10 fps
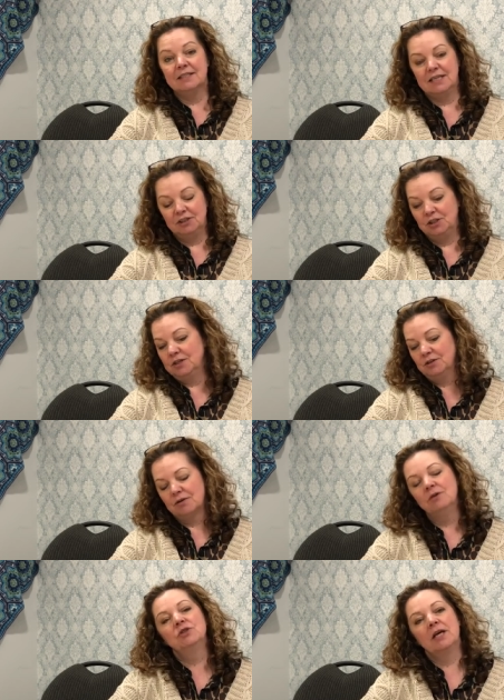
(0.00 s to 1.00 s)
stitching,
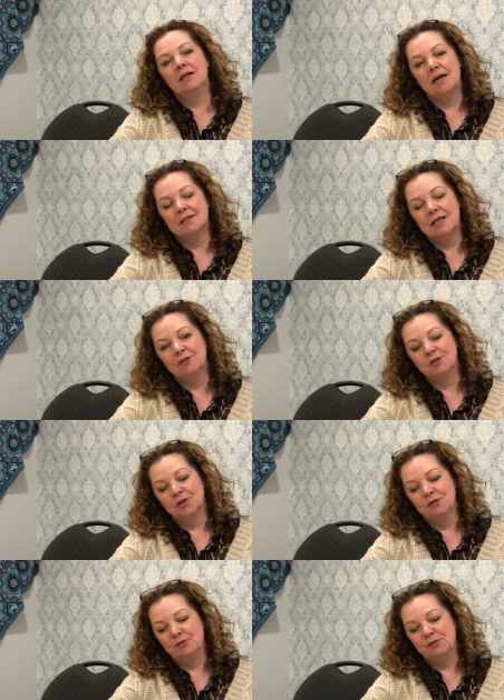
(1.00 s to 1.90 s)
crocheting, etc.